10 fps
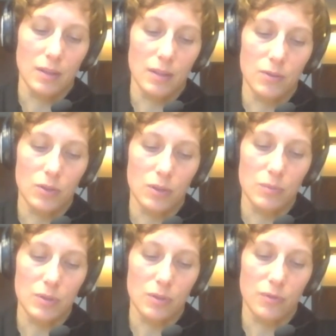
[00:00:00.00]
In
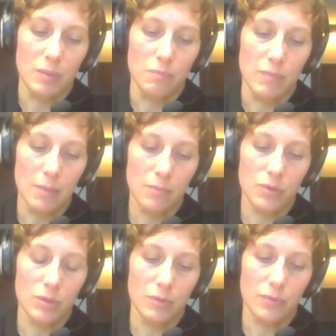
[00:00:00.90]
terms of the
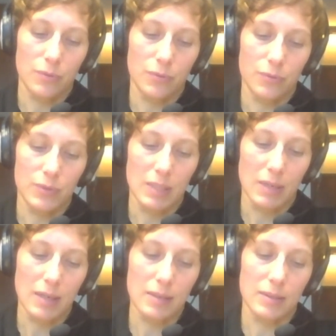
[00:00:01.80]
membership of
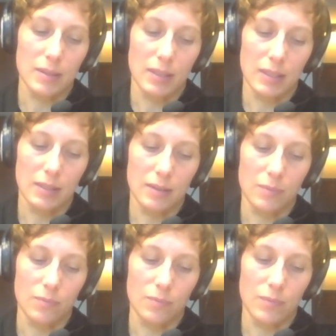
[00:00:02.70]
CMS, I think
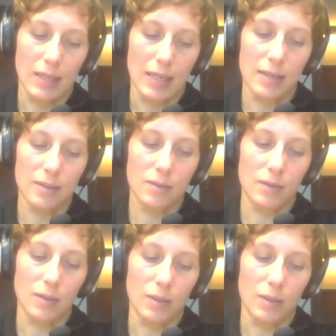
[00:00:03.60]
again,